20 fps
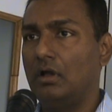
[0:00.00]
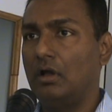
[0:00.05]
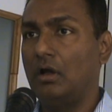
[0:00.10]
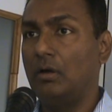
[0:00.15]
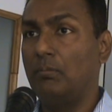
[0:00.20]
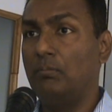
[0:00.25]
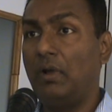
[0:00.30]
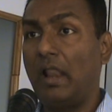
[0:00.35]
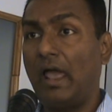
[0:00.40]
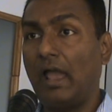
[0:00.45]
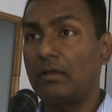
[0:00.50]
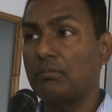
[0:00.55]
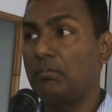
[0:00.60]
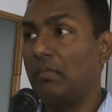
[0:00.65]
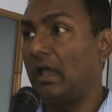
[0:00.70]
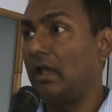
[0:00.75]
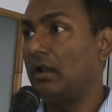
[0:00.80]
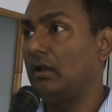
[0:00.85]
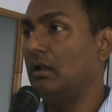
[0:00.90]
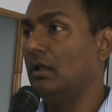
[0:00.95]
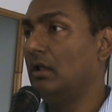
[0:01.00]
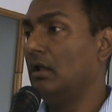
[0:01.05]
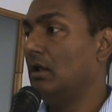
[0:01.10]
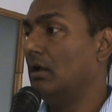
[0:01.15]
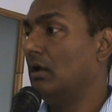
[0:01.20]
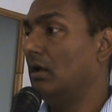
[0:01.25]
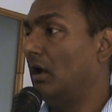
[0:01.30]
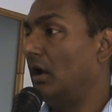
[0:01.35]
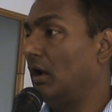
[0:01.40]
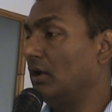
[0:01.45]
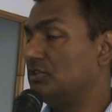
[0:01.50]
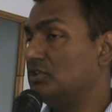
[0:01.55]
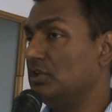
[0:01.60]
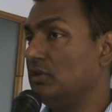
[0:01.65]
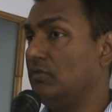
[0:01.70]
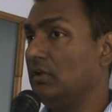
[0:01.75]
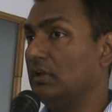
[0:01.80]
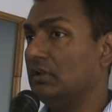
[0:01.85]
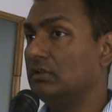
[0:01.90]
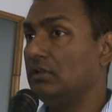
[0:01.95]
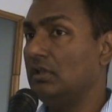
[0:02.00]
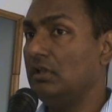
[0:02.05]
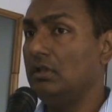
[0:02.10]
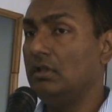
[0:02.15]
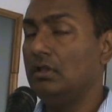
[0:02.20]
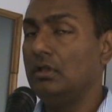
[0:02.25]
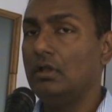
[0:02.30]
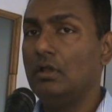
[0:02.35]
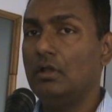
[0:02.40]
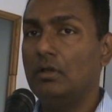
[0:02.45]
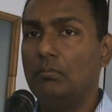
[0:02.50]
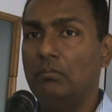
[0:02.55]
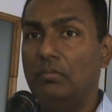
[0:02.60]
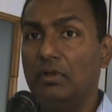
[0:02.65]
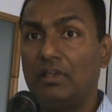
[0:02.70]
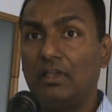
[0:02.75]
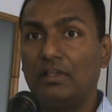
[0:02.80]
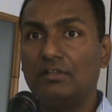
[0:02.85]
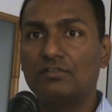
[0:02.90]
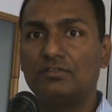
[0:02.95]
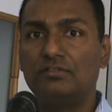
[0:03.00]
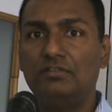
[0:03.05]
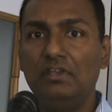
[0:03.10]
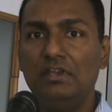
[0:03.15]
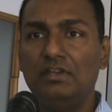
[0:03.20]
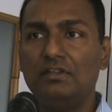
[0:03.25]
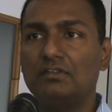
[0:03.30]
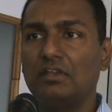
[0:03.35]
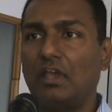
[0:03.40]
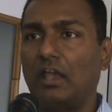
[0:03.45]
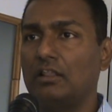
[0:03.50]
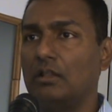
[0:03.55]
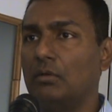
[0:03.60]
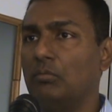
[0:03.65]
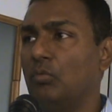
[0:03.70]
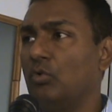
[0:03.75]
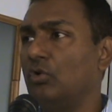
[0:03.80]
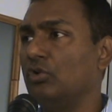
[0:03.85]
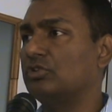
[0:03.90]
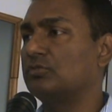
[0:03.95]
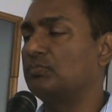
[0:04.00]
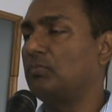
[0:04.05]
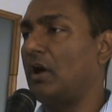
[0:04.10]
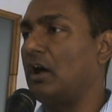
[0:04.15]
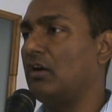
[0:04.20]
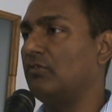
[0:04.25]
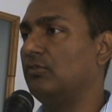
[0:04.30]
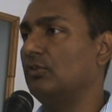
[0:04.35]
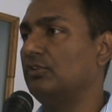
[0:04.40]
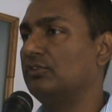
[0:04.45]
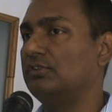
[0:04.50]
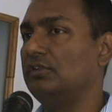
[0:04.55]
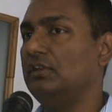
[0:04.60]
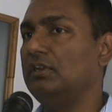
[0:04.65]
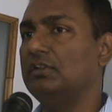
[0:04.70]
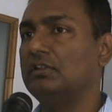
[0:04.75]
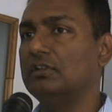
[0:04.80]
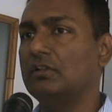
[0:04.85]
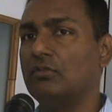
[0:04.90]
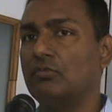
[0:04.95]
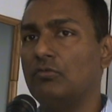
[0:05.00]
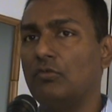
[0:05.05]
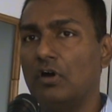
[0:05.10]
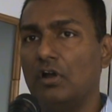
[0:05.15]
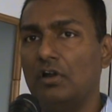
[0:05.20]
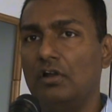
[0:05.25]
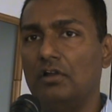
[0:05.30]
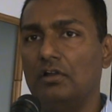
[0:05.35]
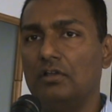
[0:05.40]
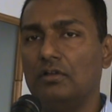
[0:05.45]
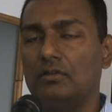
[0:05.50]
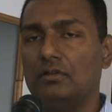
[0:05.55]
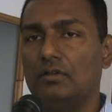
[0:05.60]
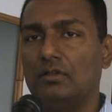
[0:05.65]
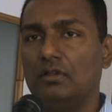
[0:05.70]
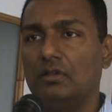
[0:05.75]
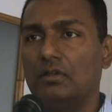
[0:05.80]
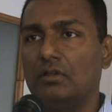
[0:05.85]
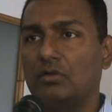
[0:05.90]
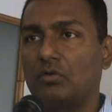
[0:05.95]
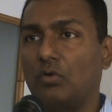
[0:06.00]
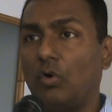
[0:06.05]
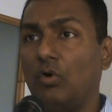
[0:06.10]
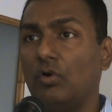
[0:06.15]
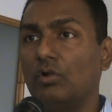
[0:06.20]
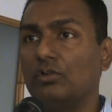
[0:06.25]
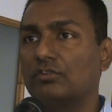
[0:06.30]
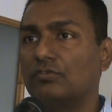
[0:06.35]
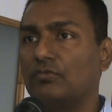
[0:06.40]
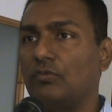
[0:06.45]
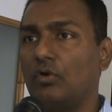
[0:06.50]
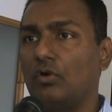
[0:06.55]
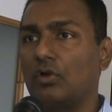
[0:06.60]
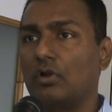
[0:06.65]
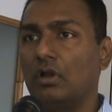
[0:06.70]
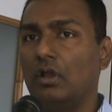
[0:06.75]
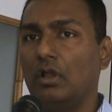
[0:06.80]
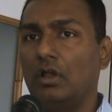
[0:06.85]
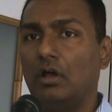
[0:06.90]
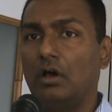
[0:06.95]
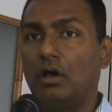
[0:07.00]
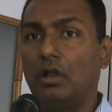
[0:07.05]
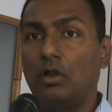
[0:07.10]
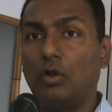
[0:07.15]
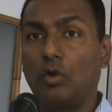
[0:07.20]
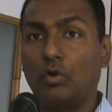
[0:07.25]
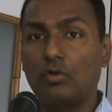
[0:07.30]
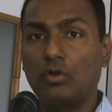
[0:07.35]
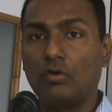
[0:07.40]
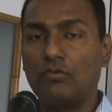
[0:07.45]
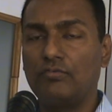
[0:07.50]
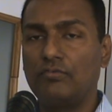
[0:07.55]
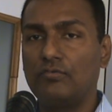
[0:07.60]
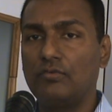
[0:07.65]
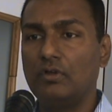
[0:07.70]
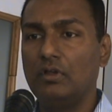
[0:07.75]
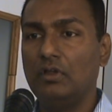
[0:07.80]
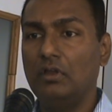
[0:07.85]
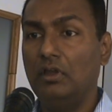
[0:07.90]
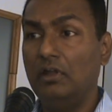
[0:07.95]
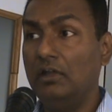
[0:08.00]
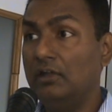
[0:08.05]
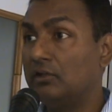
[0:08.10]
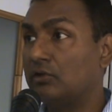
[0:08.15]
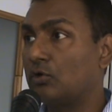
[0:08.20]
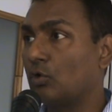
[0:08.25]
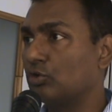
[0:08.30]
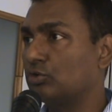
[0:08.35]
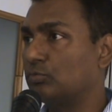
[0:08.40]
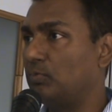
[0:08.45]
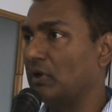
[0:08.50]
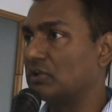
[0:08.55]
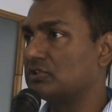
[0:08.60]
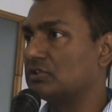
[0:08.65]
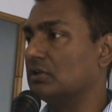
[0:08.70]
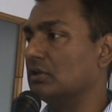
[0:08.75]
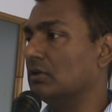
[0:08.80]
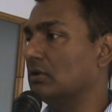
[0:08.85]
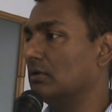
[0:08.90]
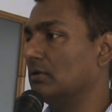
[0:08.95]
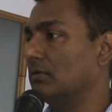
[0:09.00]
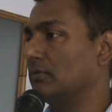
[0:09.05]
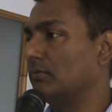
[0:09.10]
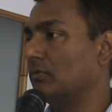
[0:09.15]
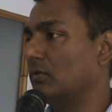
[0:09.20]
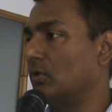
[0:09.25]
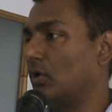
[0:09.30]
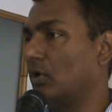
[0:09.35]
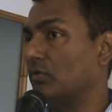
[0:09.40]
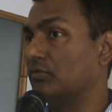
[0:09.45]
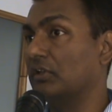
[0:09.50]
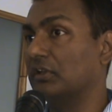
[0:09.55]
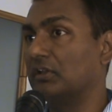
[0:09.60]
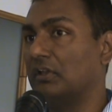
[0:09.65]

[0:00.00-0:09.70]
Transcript: A black man achieving the biggest seat and the most powerful seat in the world calls for a lot of introspection of the